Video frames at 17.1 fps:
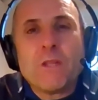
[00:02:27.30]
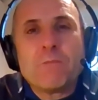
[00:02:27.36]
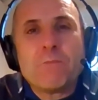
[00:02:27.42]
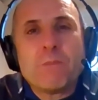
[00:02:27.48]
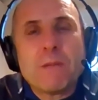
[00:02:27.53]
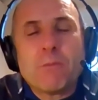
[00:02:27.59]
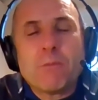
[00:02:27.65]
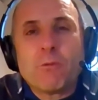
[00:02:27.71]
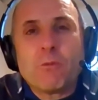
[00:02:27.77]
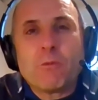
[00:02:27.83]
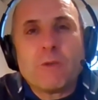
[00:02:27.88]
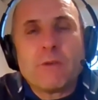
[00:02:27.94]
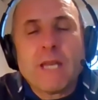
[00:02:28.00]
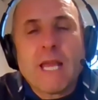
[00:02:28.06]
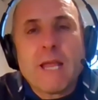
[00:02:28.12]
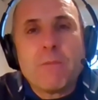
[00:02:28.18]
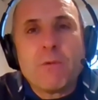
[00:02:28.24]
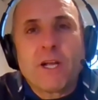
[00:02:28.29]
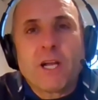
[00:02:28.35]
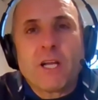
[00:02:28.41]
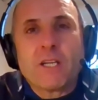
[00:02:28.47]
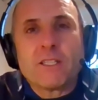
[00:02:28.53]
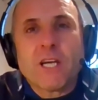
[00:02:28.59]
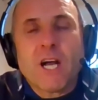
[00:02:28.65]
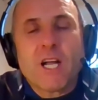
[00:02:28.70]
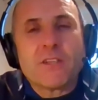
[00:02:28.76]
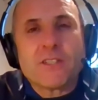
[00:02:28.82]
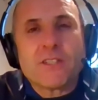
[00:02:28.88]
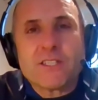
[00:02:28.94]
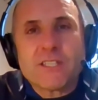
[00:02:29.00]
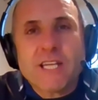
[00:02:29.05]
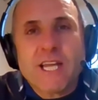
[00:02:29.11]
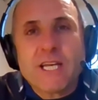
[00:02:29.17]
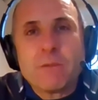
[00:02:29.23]
people laboring under
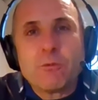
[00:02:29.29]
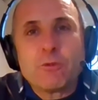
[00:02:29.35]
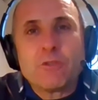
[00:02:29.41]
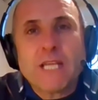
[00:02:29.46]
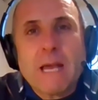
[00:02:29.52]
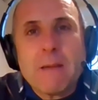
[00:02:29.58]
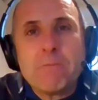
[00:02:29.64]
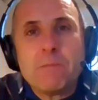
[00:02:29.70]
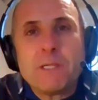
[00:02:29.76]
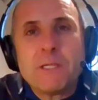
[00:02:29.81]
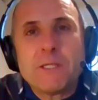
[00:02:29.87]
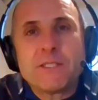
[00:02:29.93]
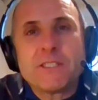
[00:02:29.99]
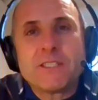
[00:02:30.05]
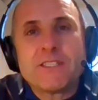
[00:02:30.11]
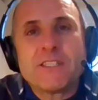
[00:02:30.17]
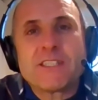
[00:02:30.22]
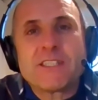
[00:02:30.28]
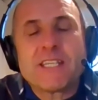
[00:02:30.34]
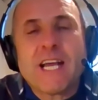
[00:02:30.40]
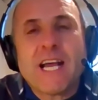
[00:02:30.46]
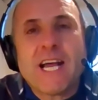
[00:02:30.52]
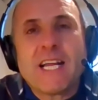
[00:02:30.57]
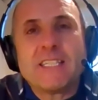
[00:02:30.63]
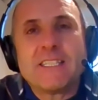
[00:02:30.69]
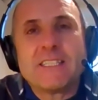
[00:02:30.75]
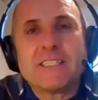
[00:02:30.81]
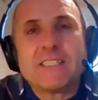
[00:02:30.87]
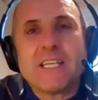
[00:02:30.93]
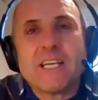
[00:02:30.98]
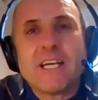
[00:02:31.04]
unsustainable debt burdens and